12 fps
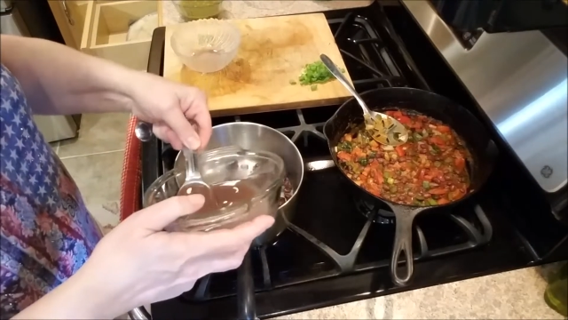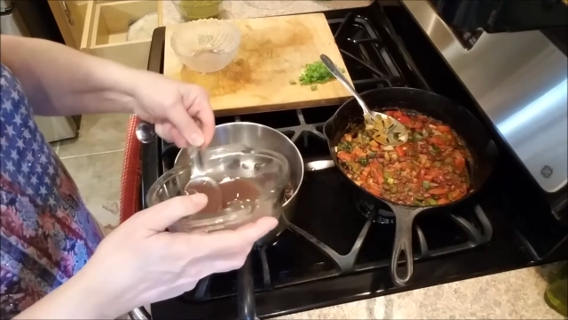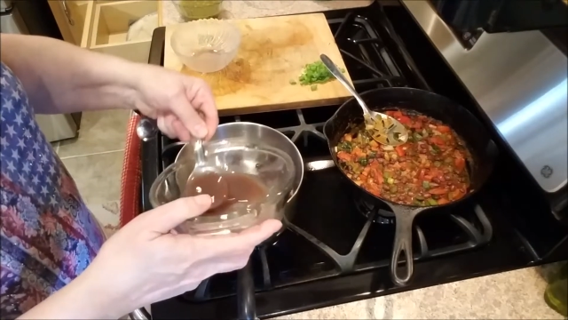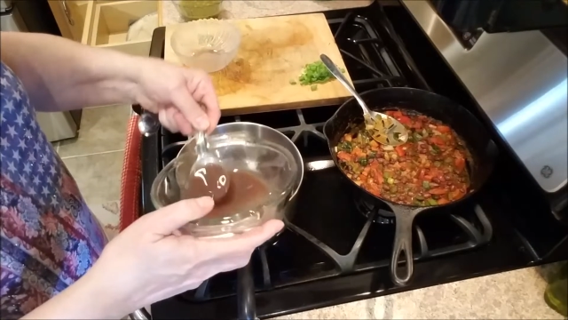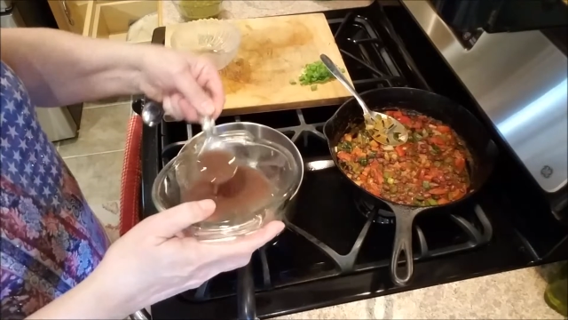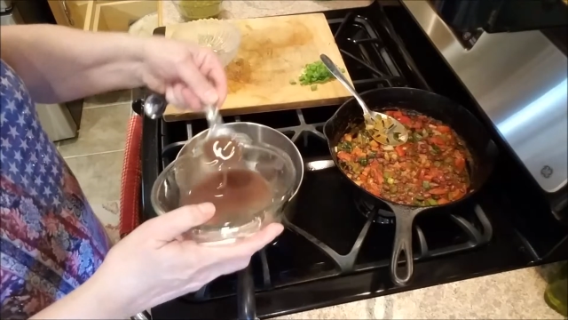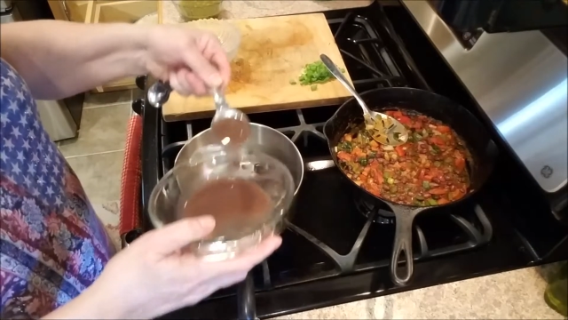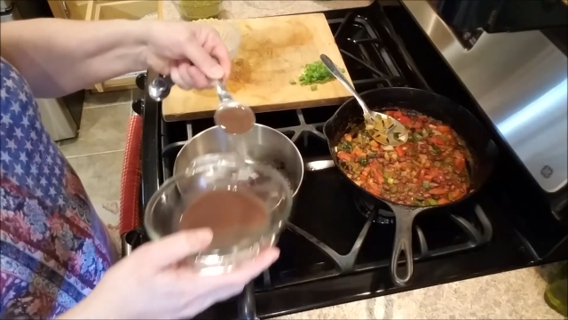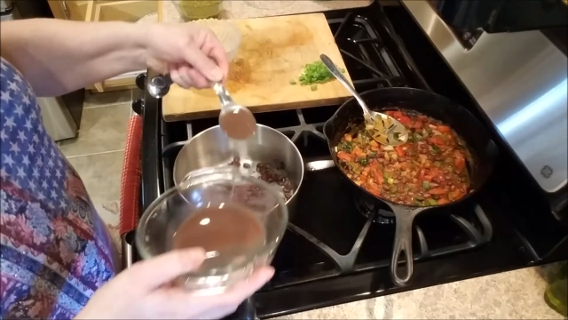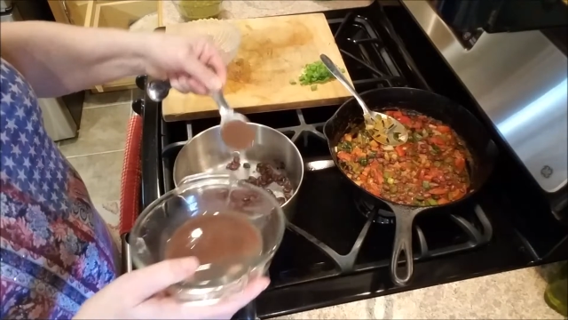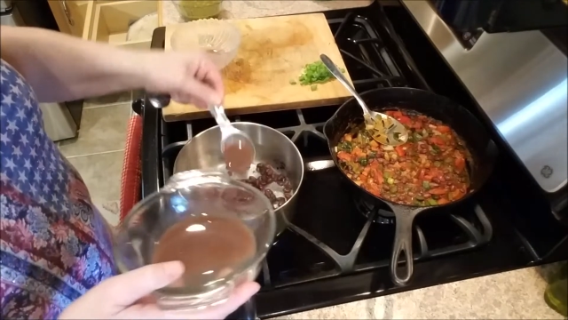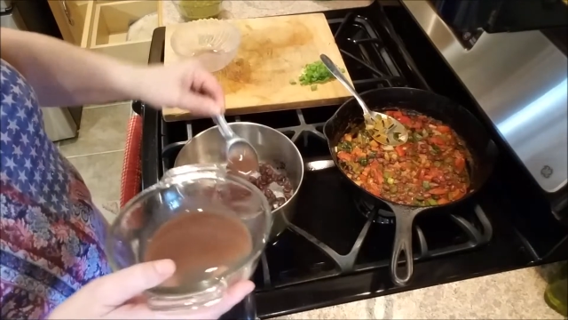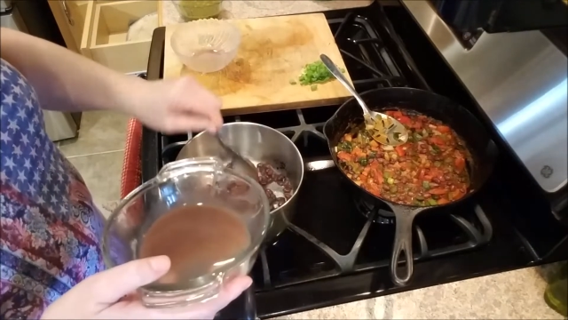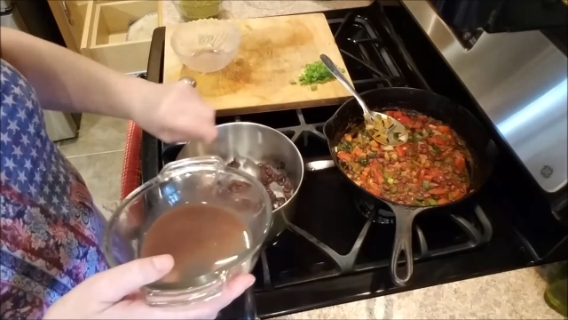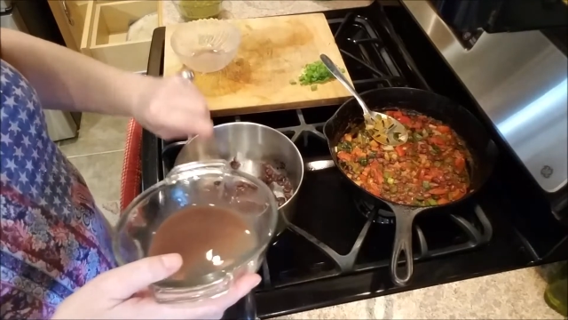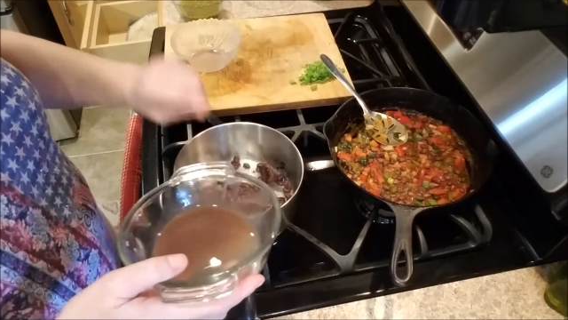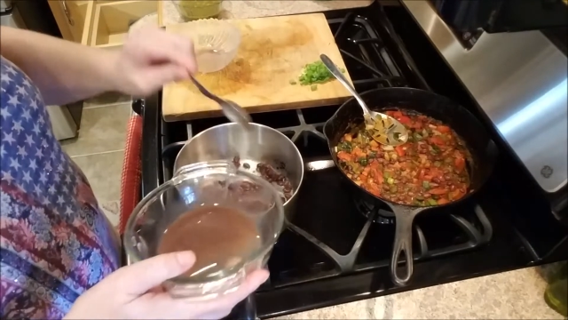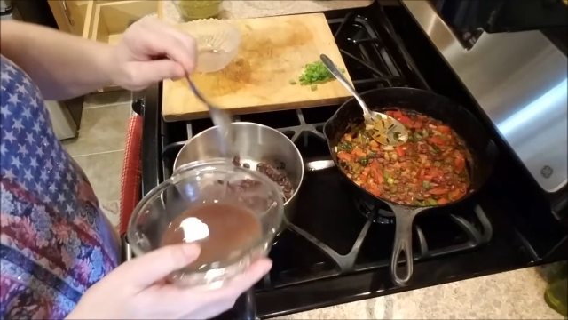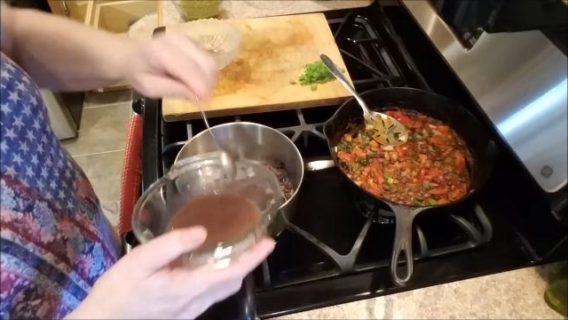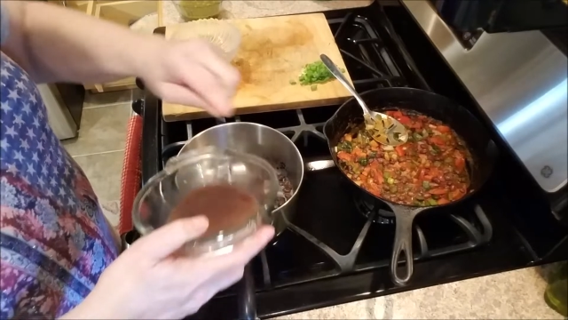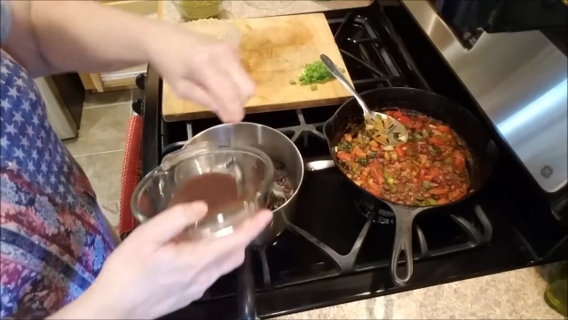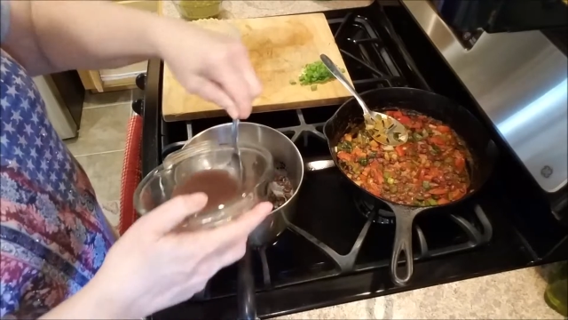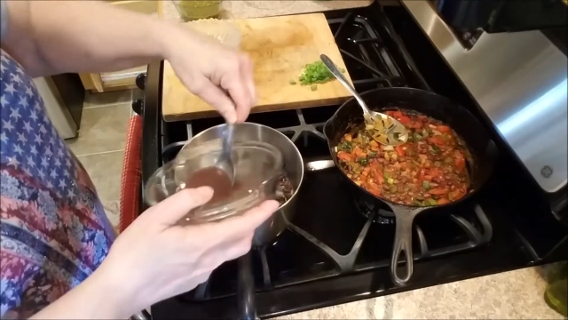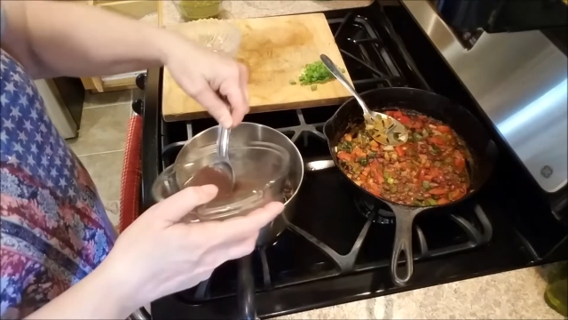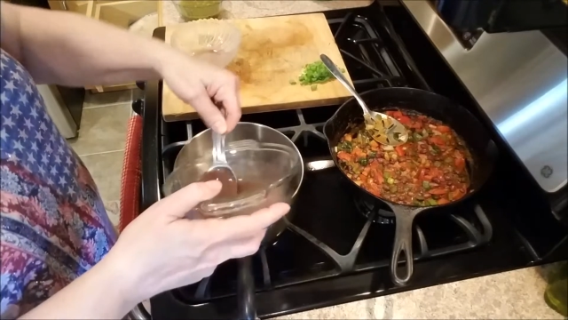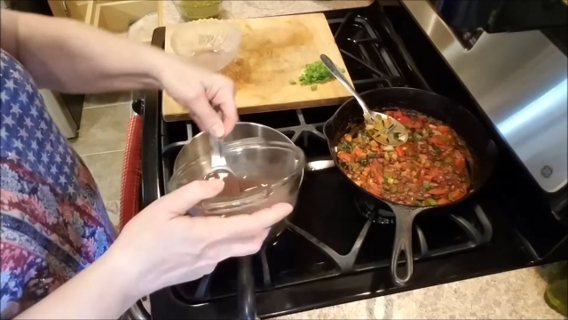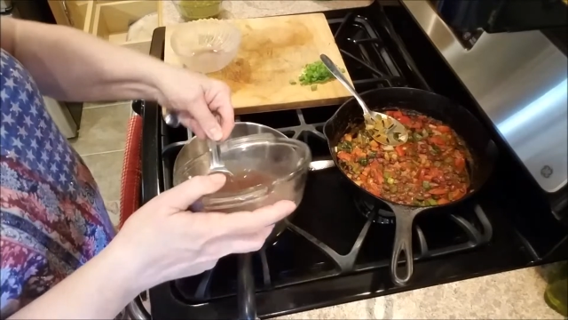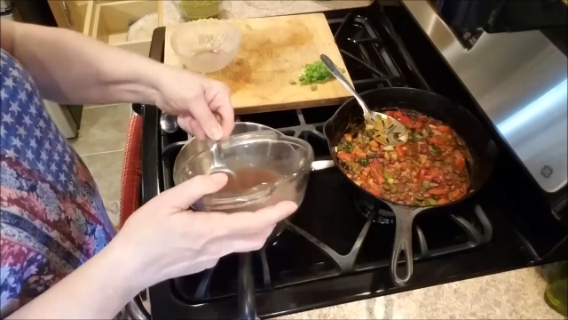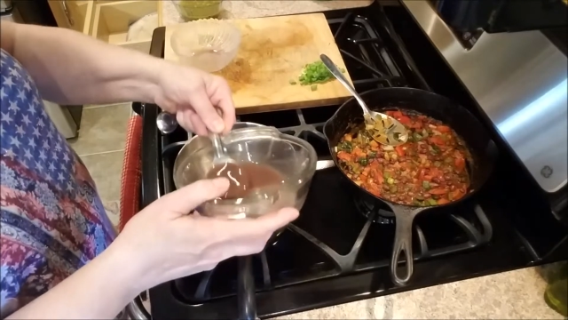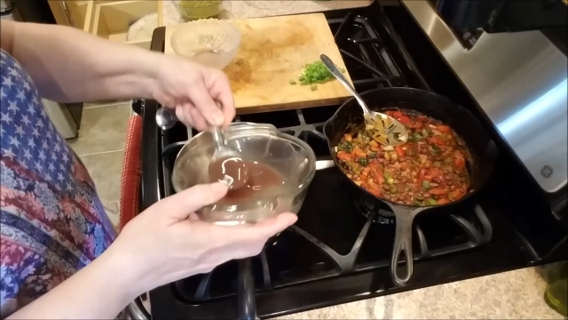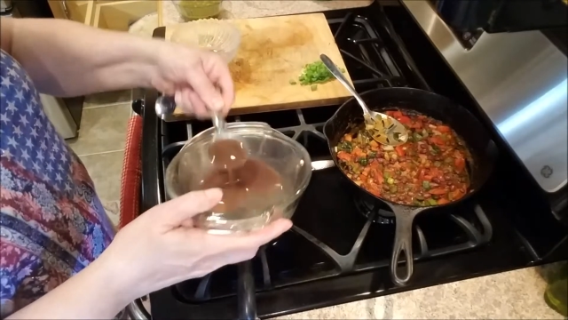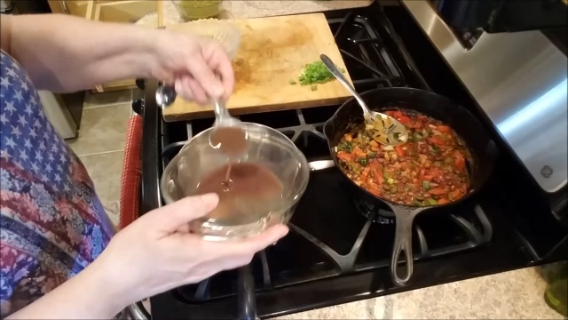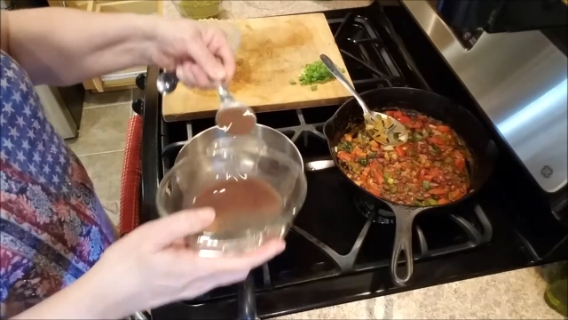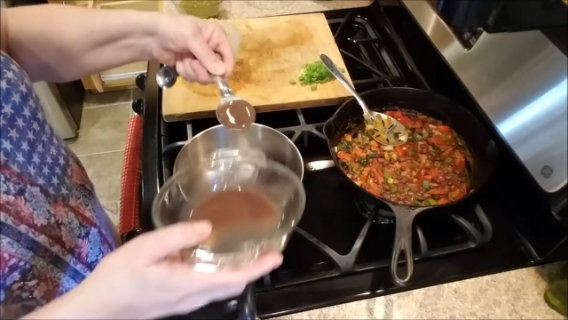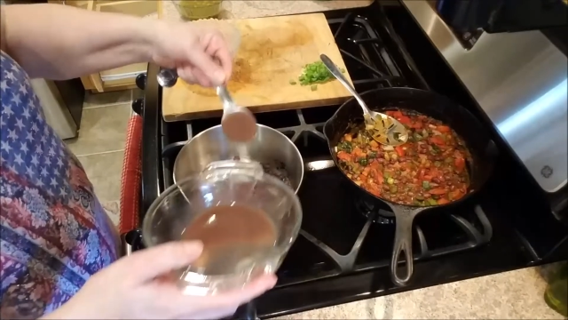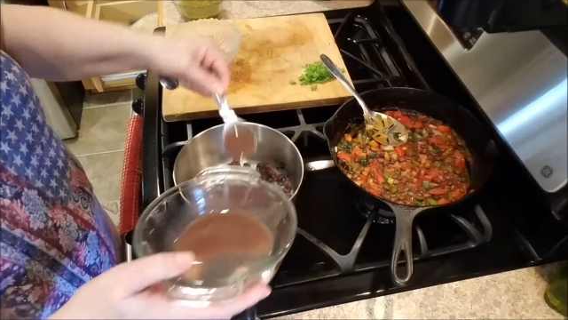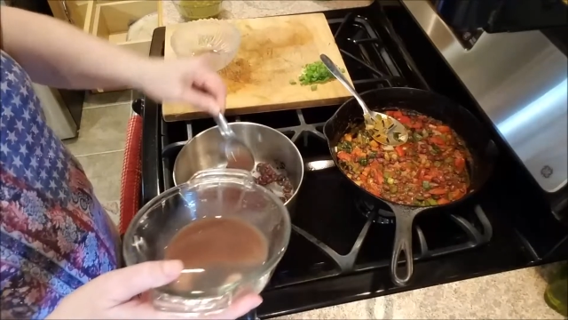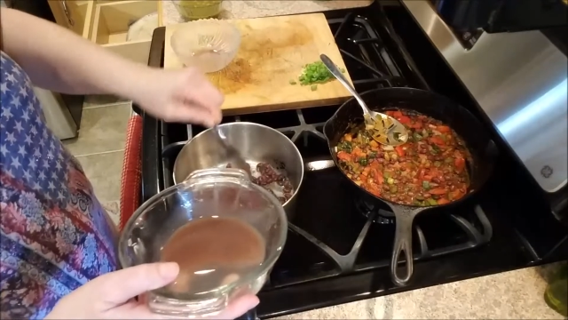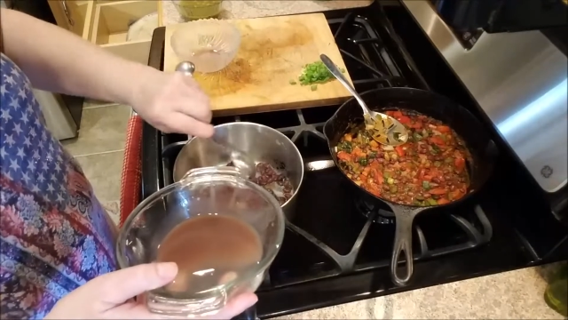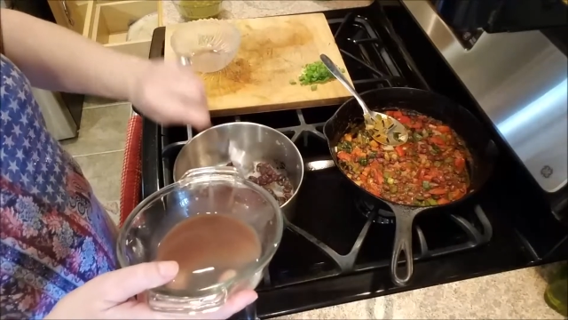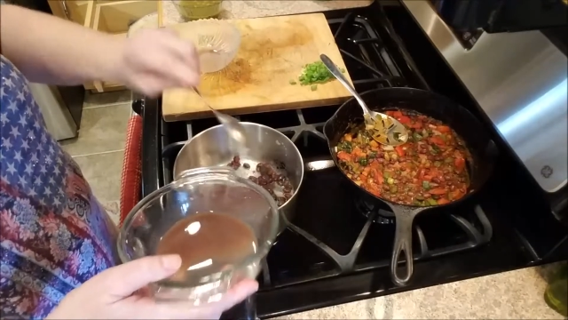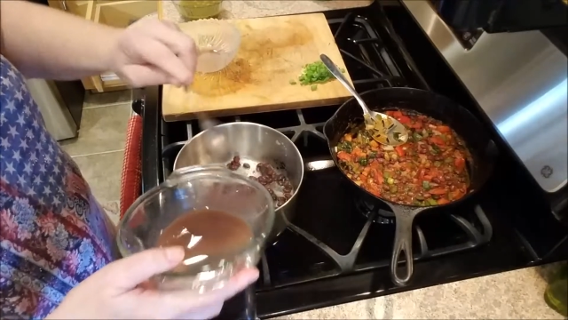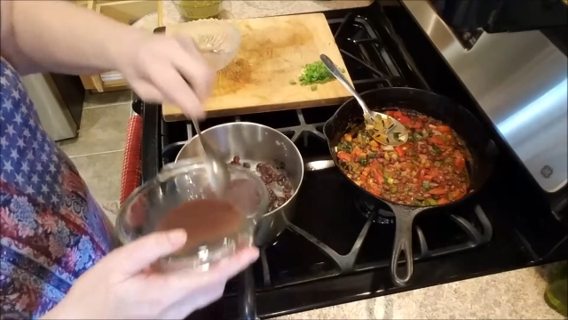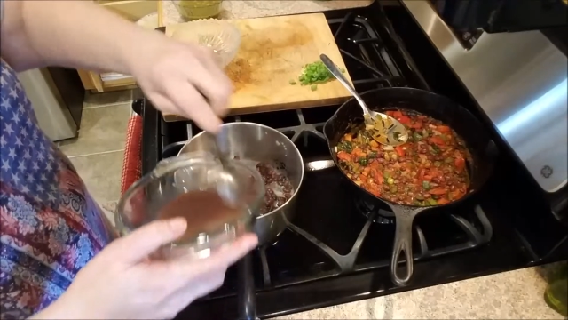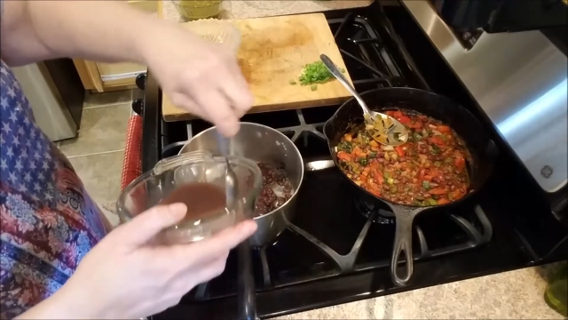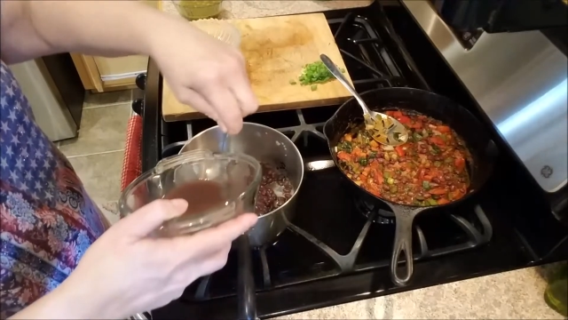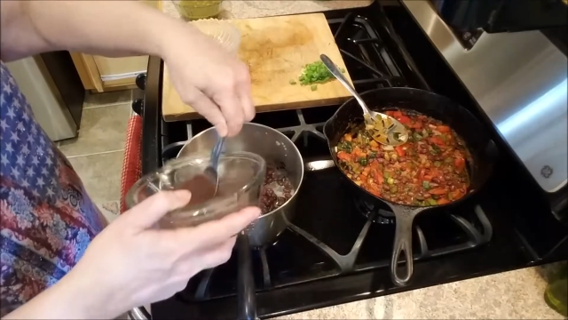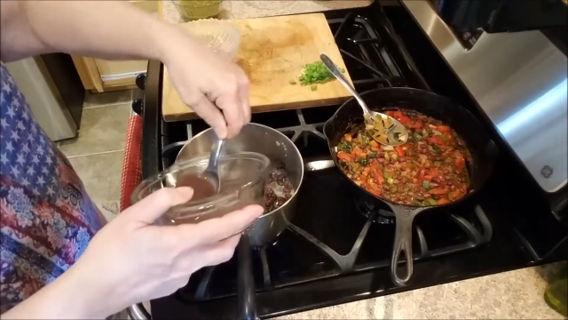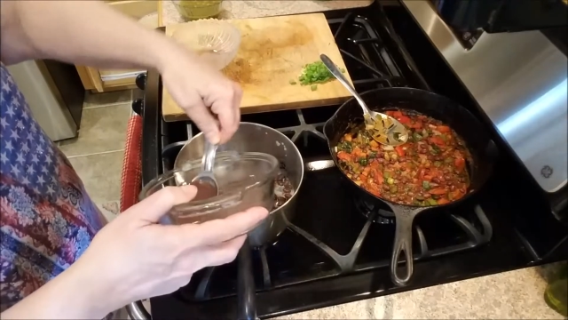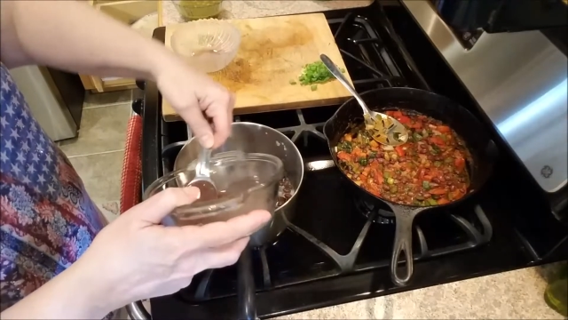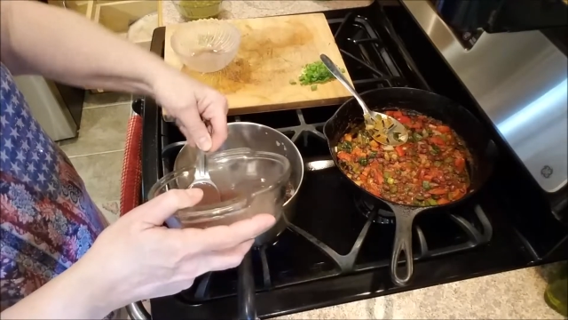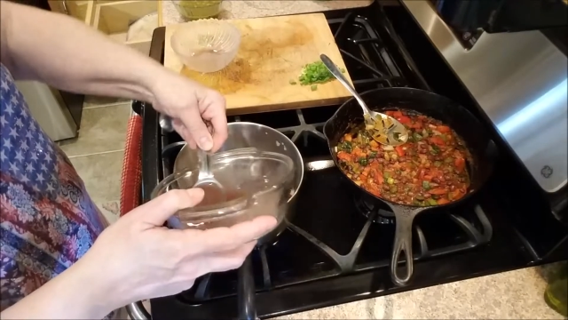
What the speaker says: Nobody's mouth can be seen.